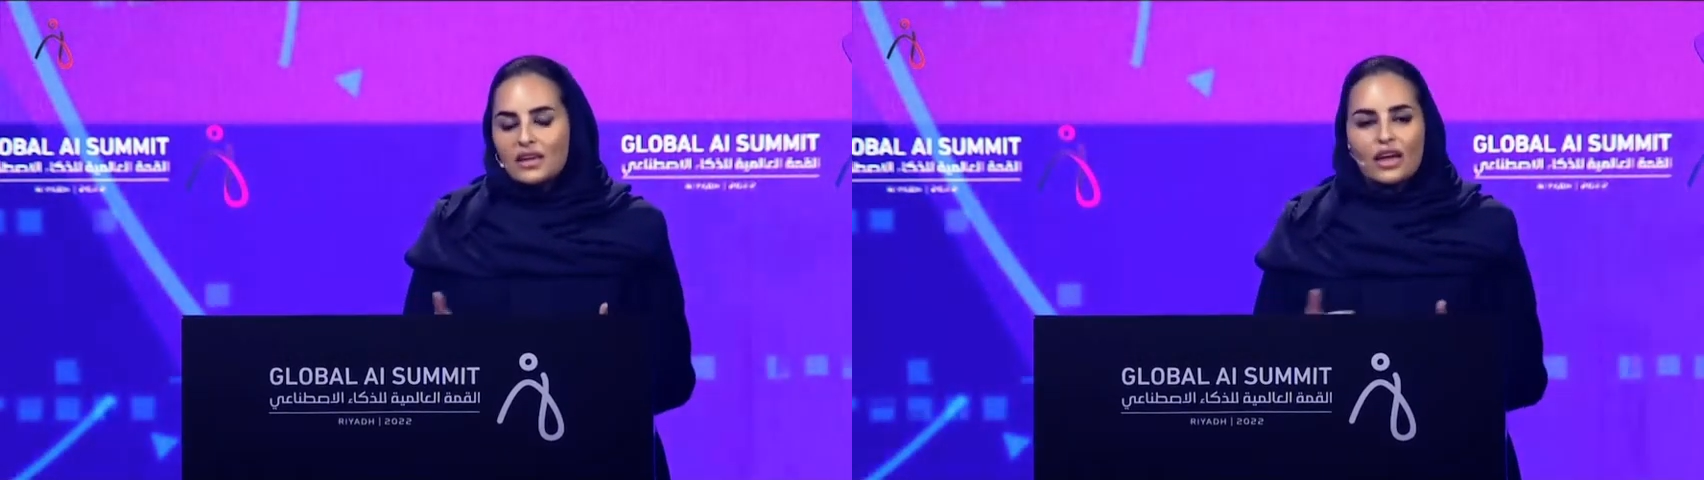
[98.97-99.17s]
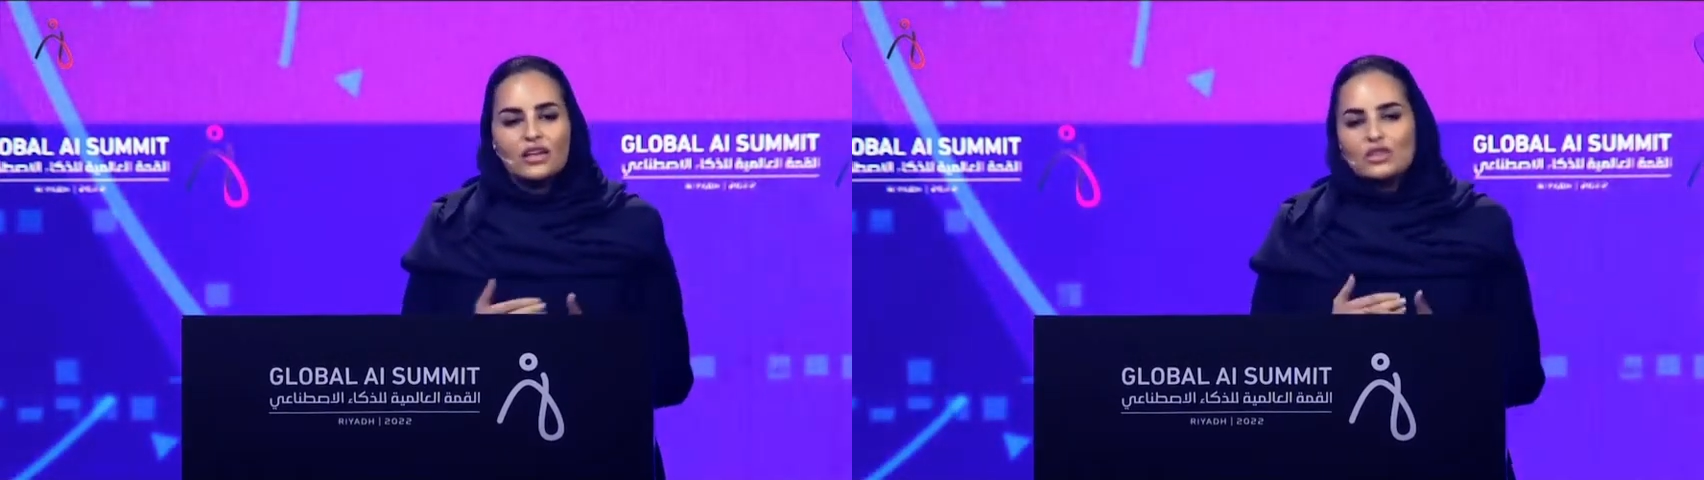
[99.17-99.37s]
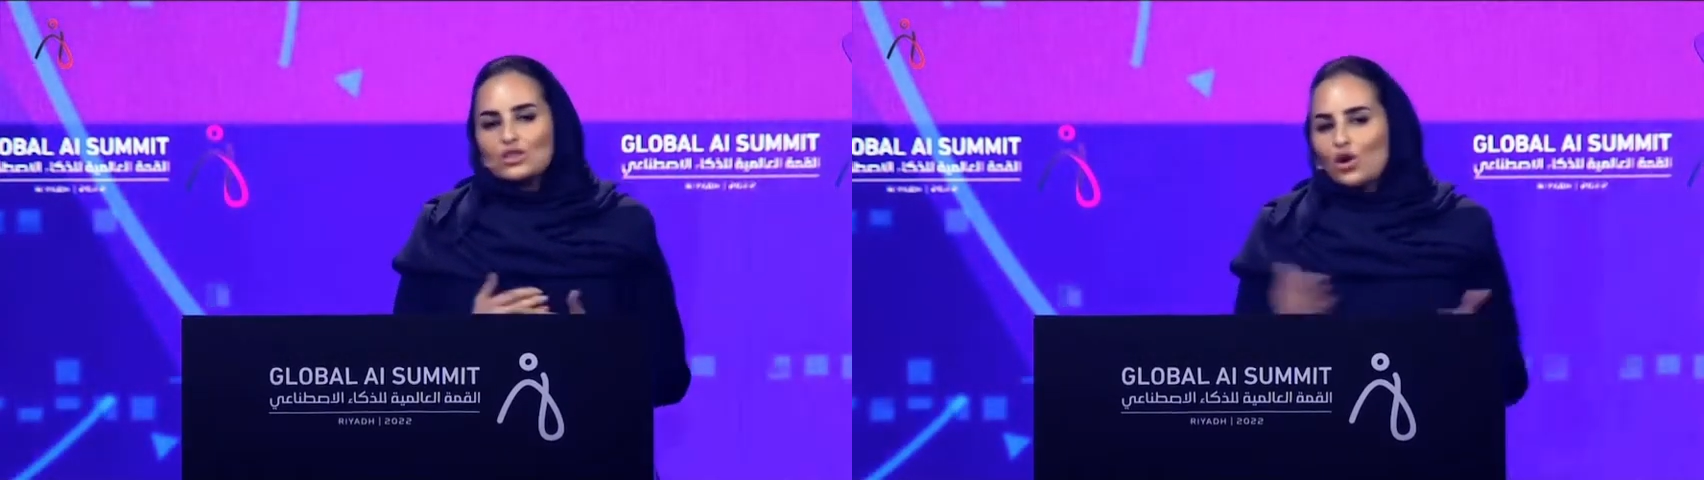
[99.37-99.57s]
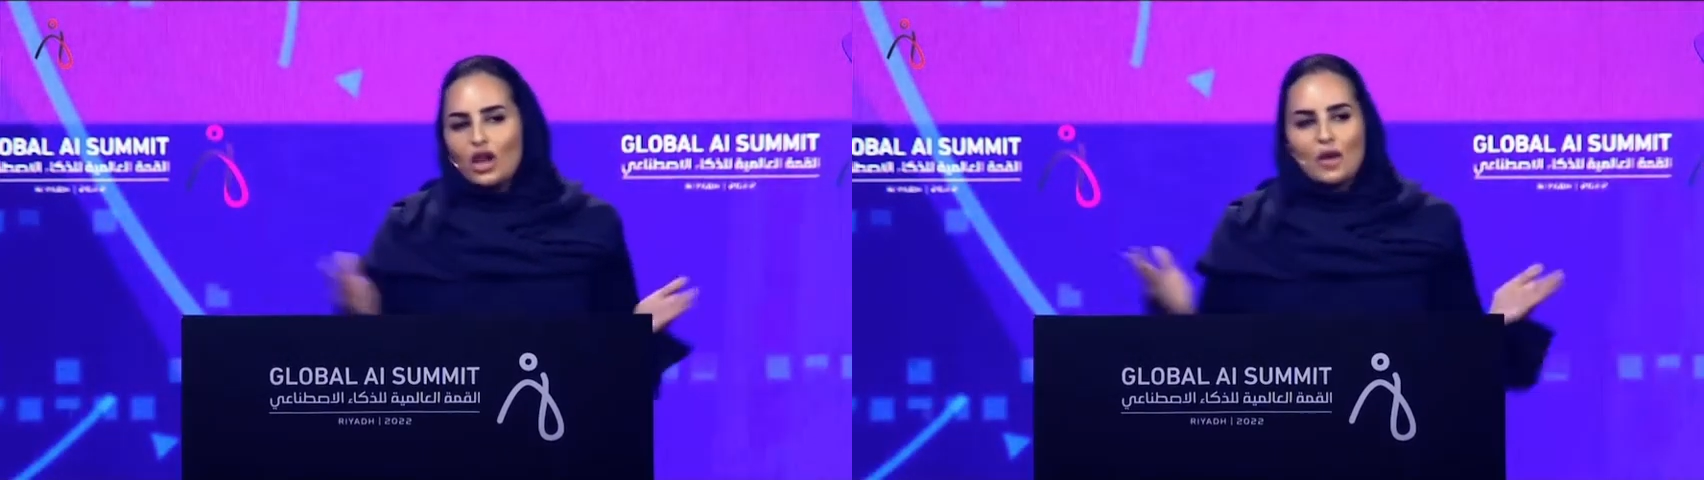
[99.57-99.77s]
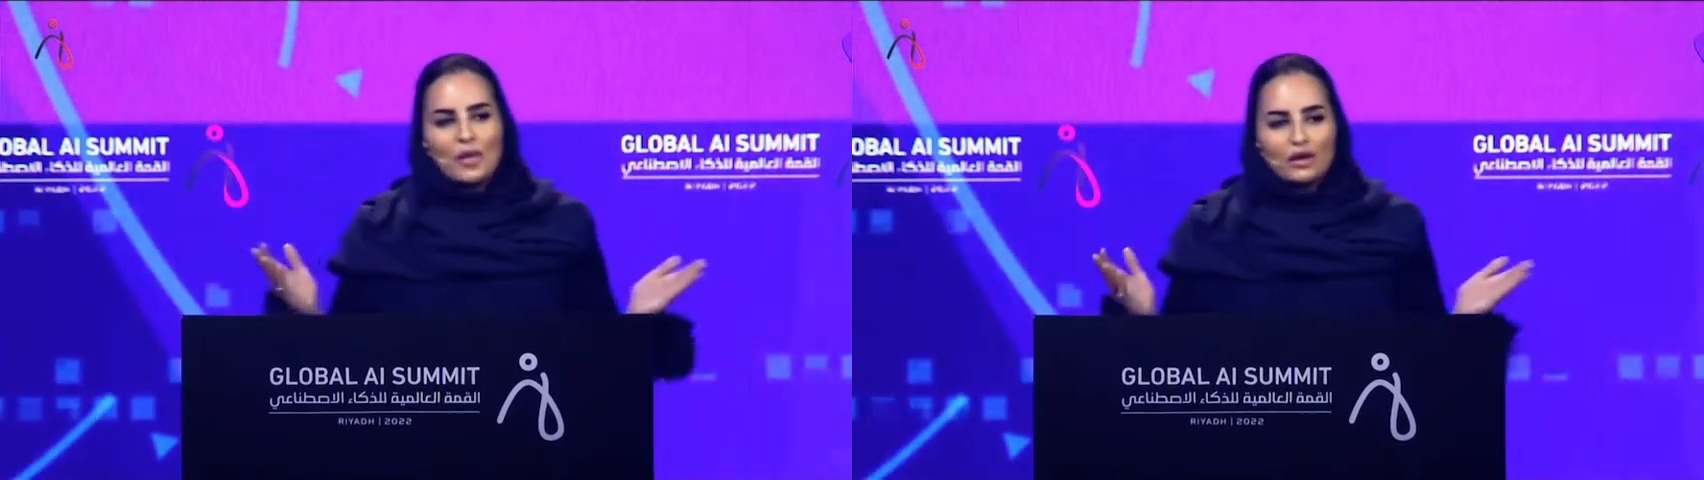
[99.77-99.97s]
is
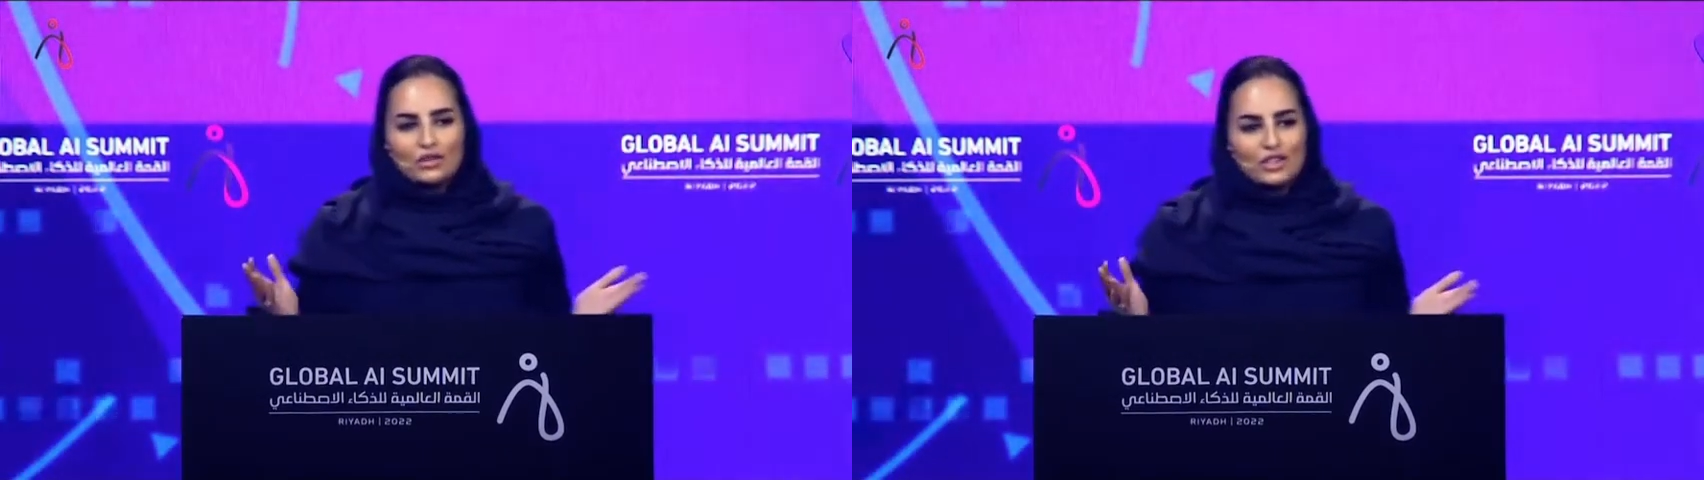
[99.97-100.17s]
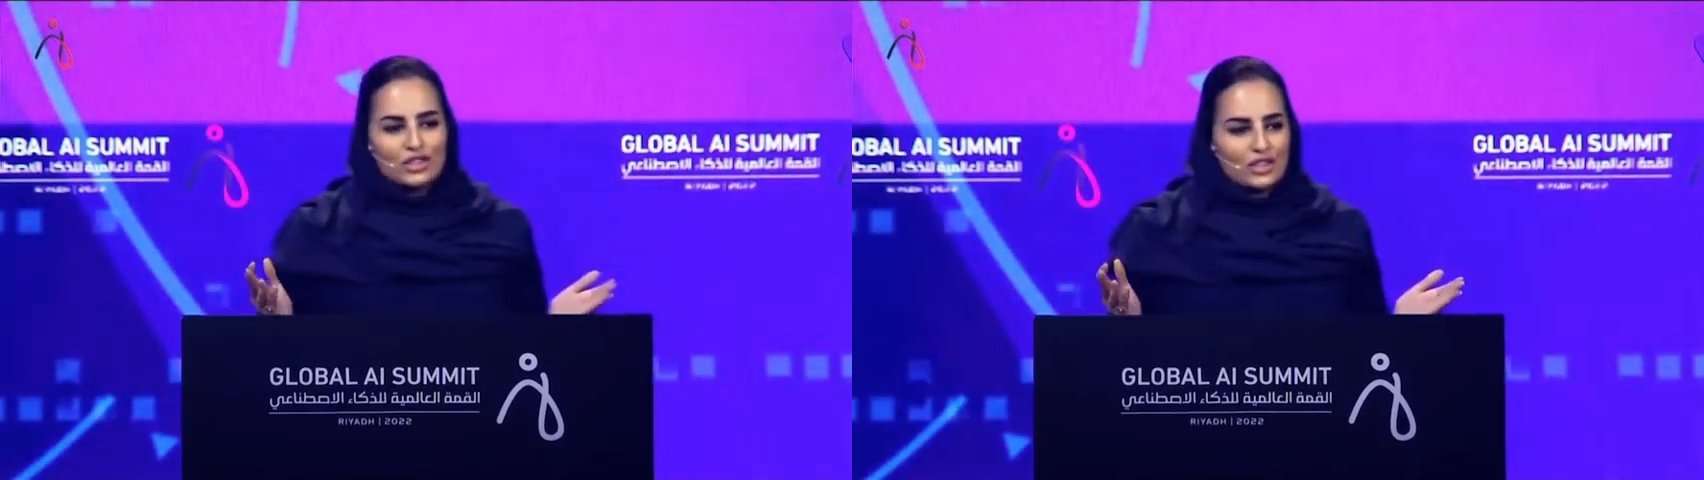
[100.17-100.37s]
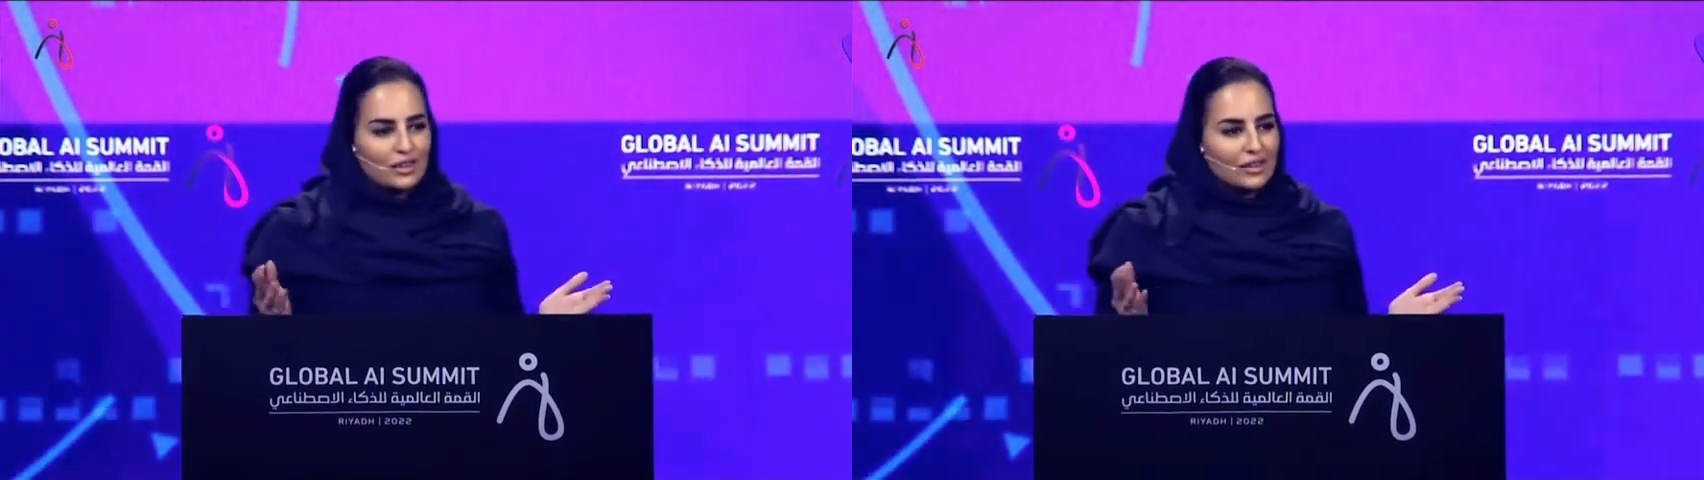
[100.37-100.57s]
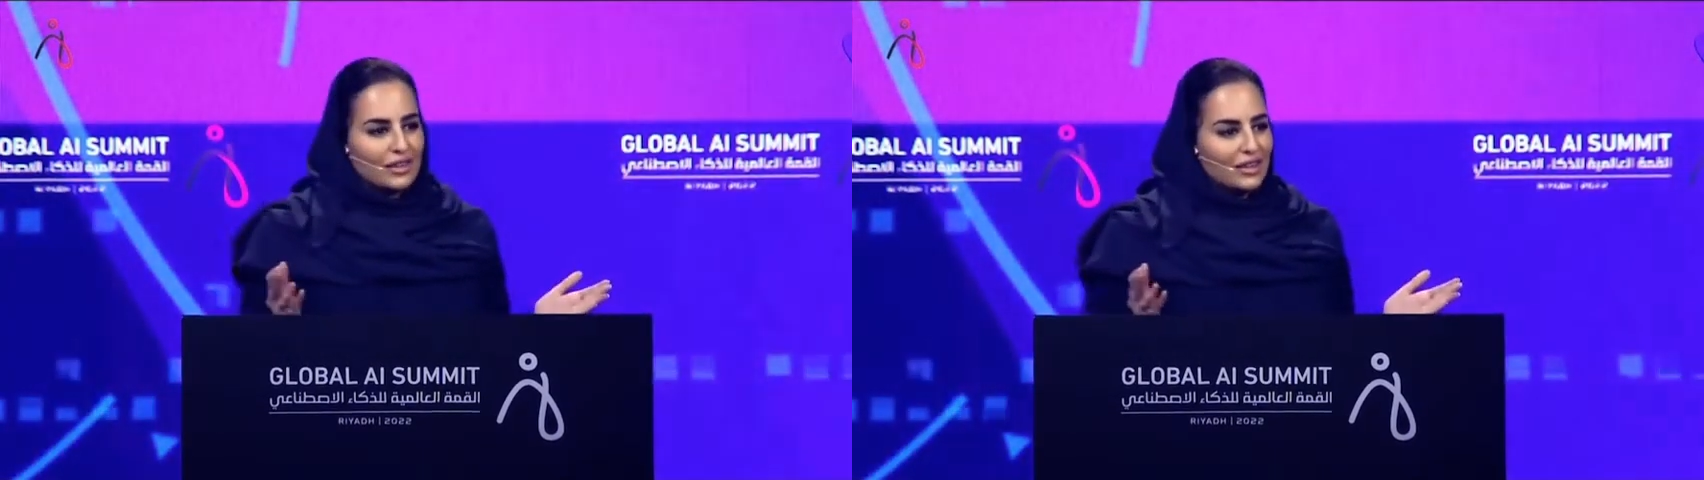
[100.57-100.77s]
all about digital.